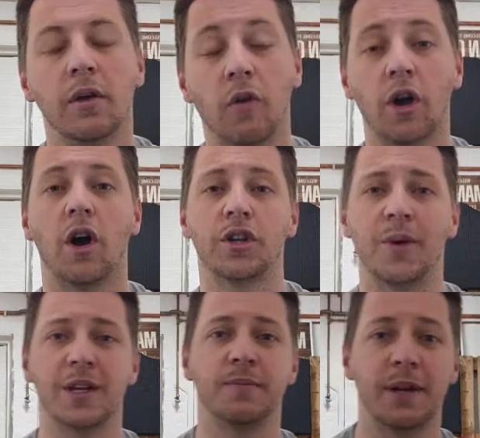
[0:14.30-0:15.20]
Right guys,
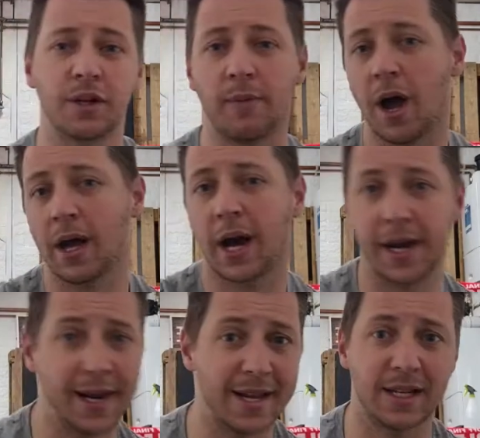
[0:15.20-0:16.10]
so as mentioned by
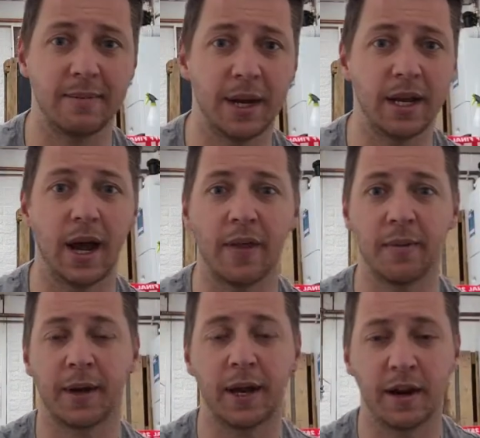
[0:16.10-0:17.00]
Crazy Me at the
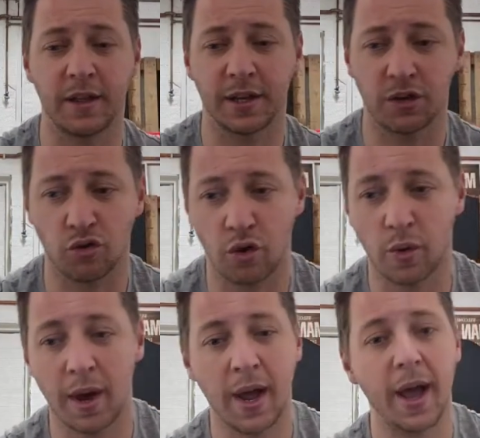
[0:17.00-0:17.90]
beginning of this
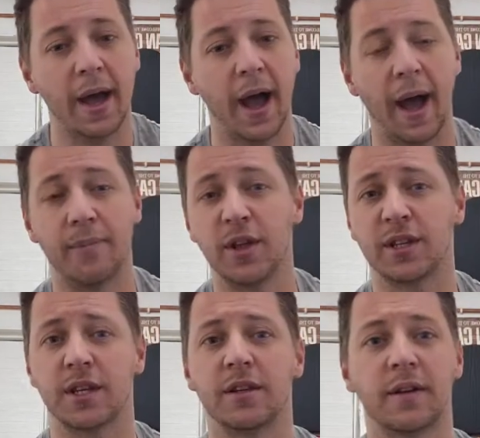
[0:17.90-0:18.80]
intro,
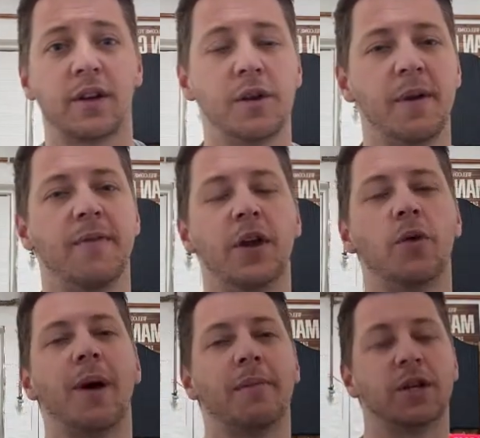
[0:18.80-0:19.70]
this is going to be a video
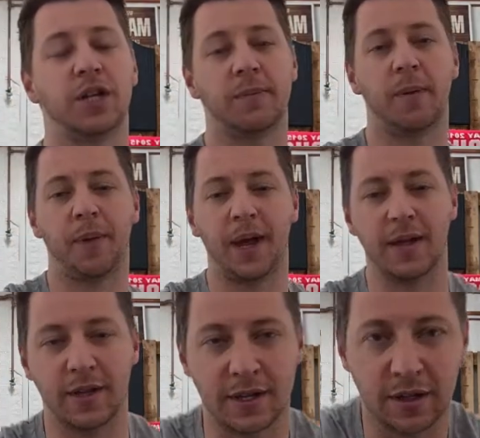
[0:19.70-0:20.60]
about my
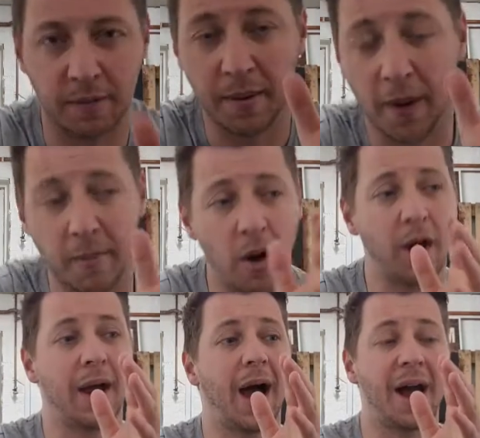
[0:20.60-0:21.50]
GBB. This is going to be about
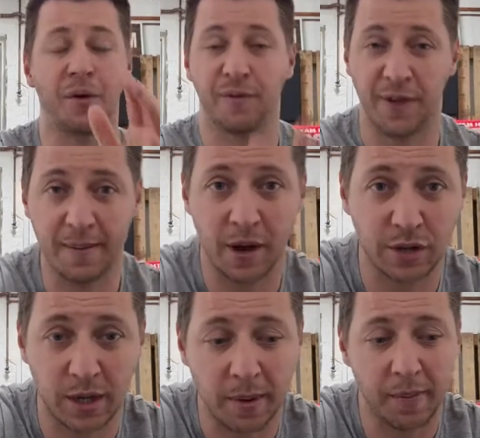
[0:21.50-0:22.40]
my adult female
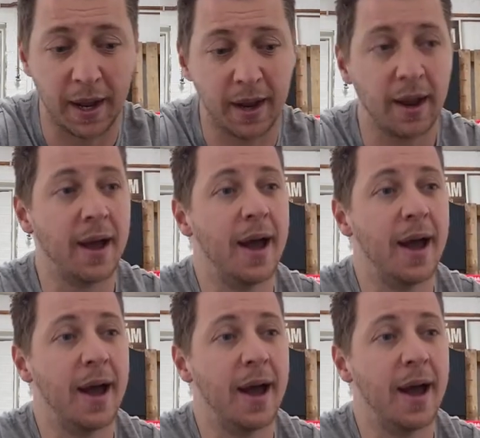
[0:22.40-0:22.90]
GBB.